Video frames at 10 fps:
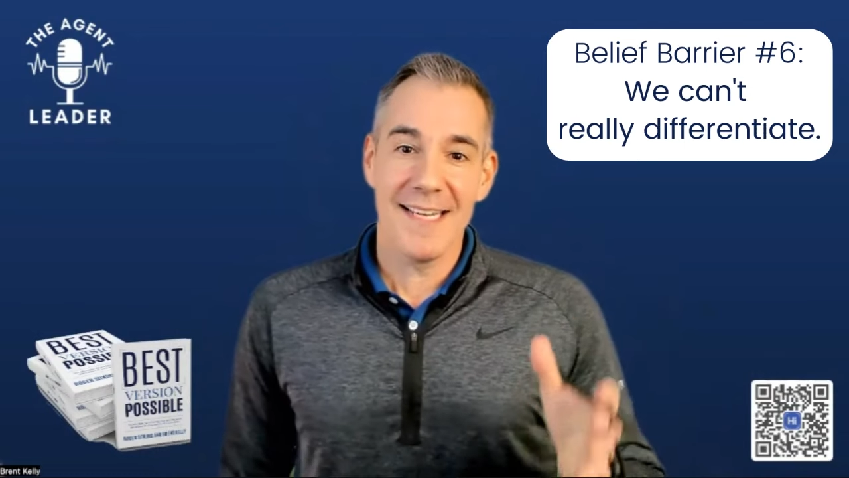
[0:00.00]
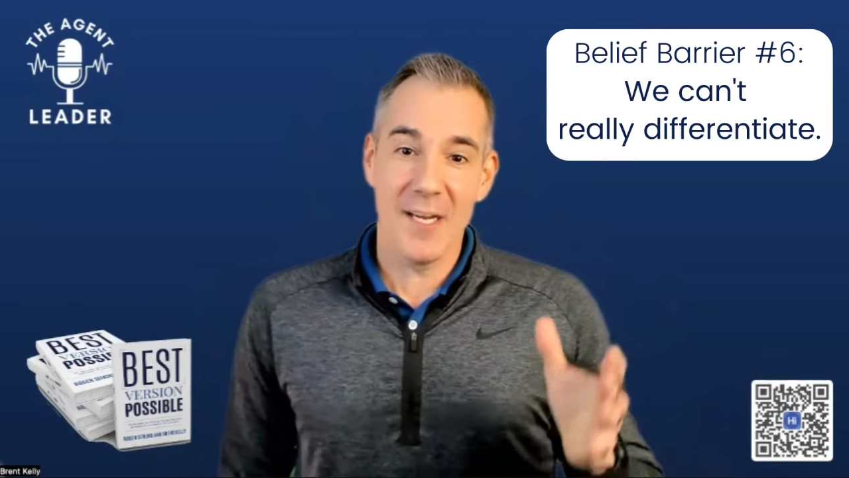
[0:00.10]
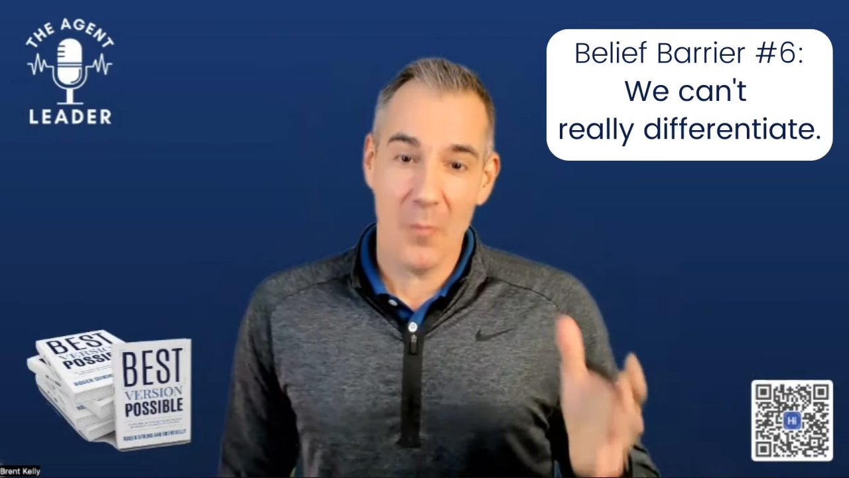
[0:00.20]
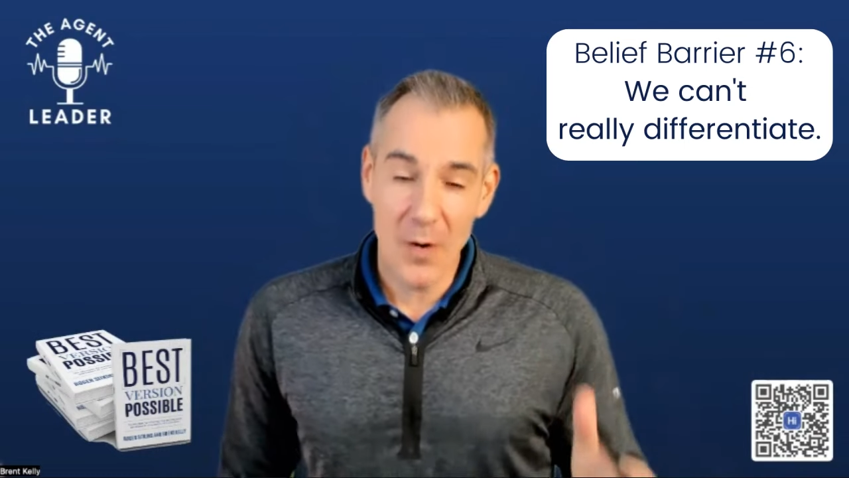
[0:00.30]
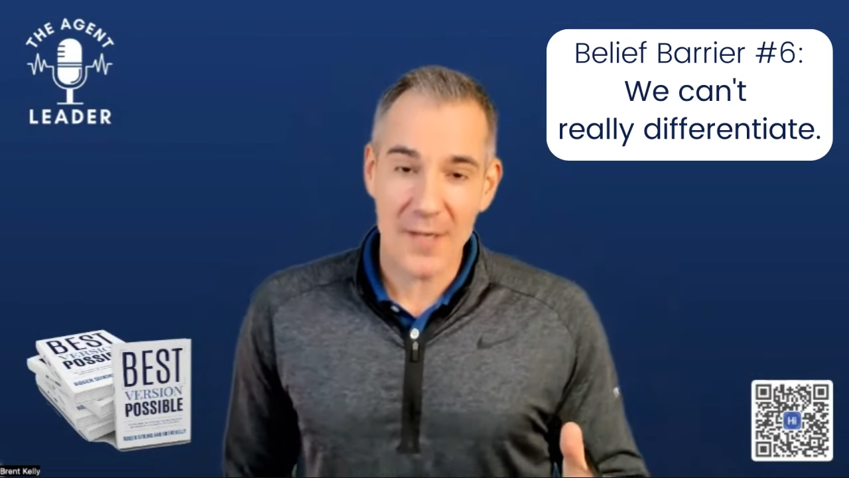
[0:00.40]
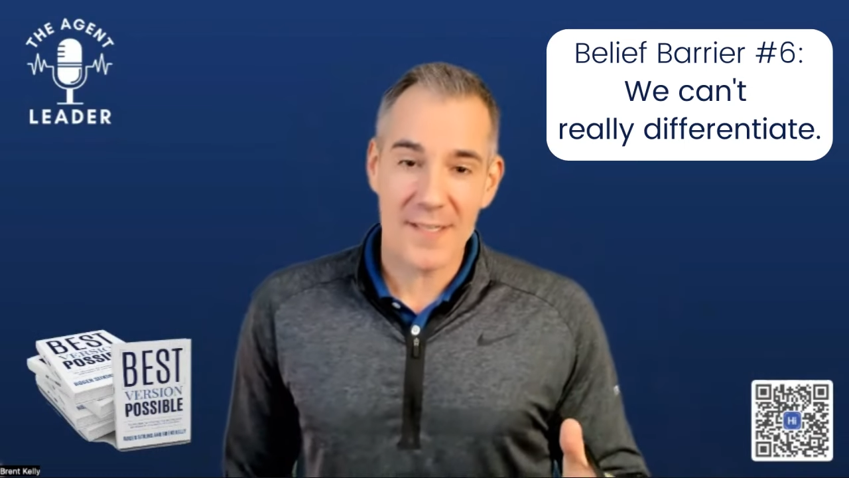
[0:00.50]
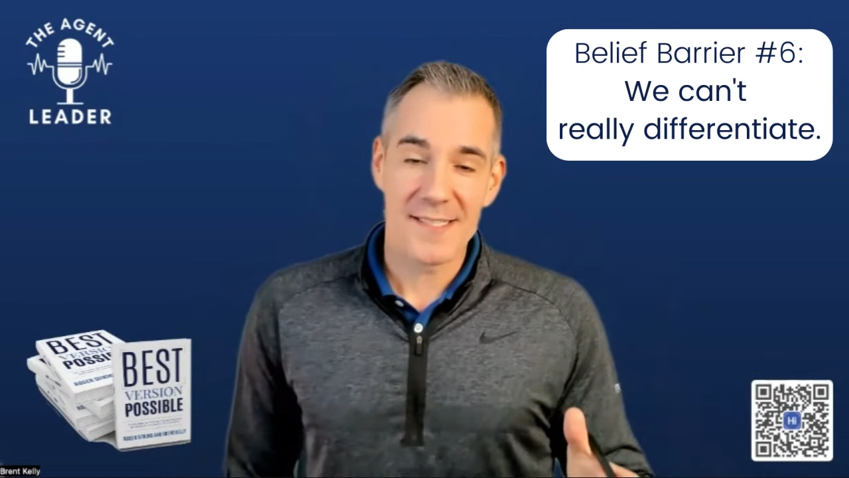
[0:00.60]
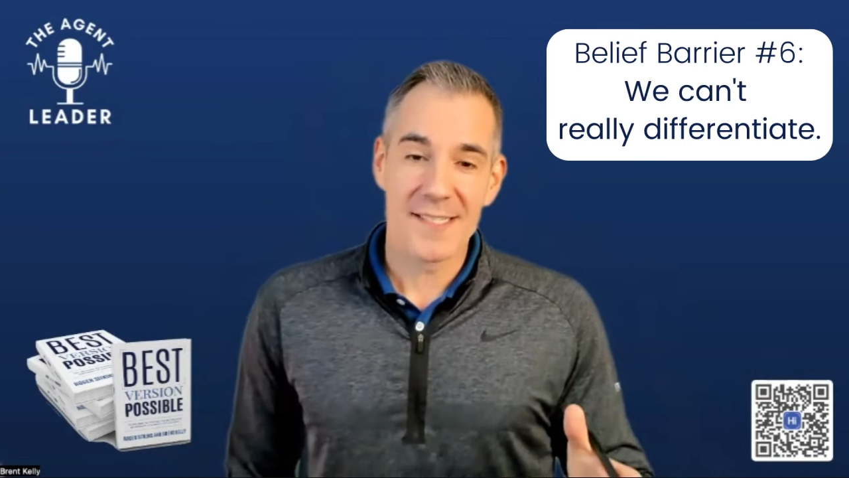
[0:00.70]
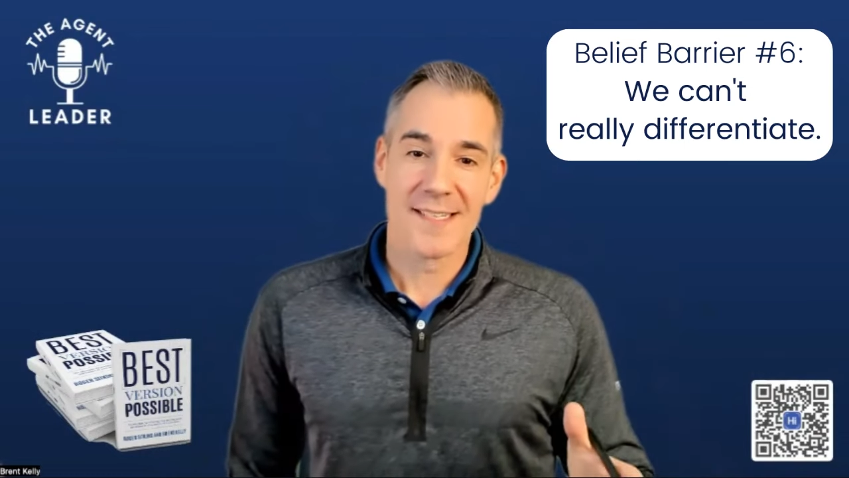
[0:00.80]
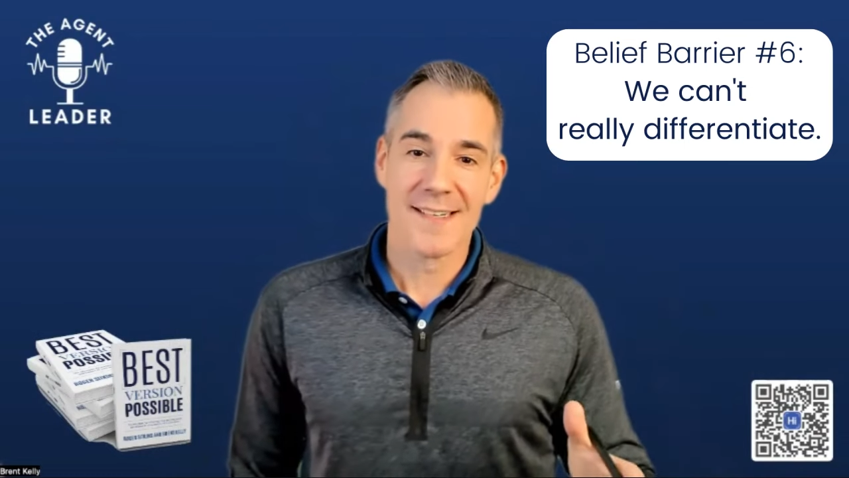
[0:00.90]
it
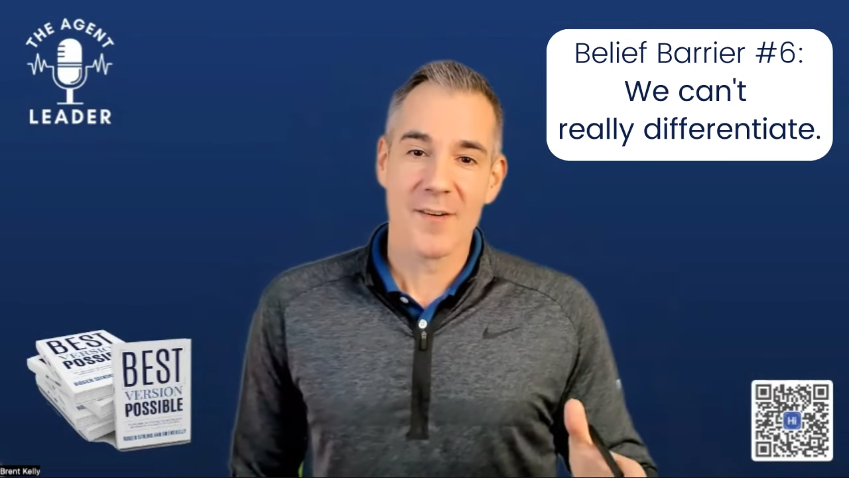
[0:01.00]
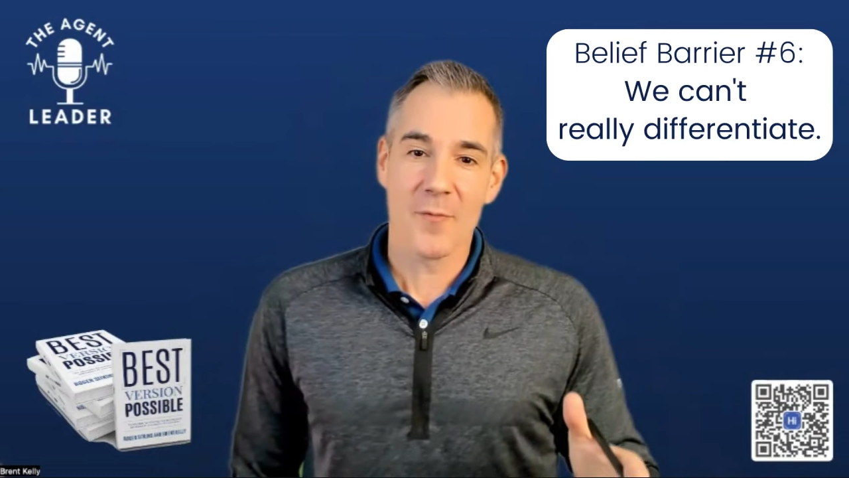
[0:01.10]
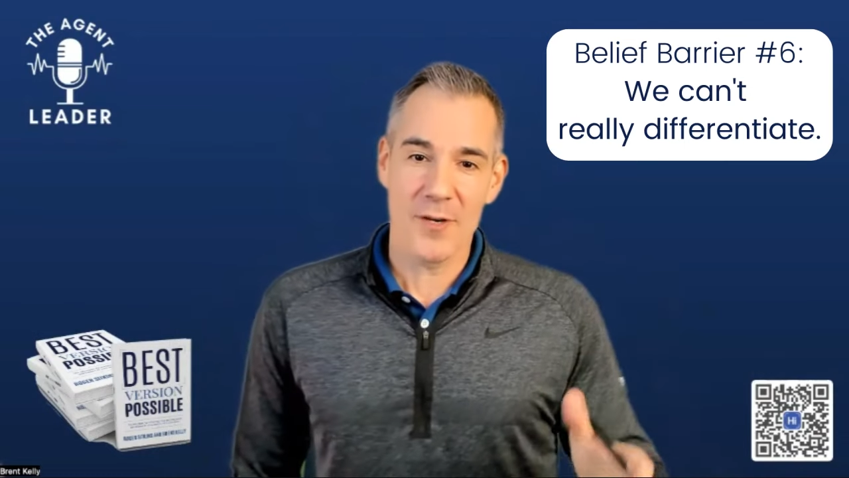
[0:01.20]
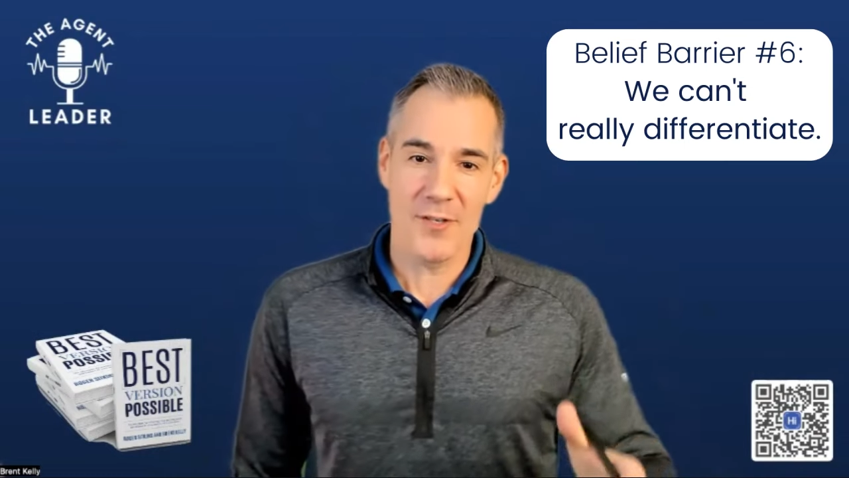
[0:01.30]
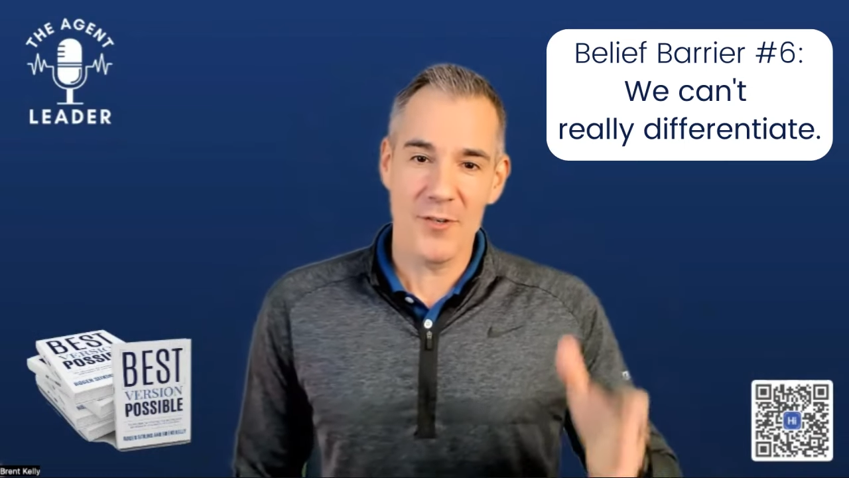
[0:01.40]
works when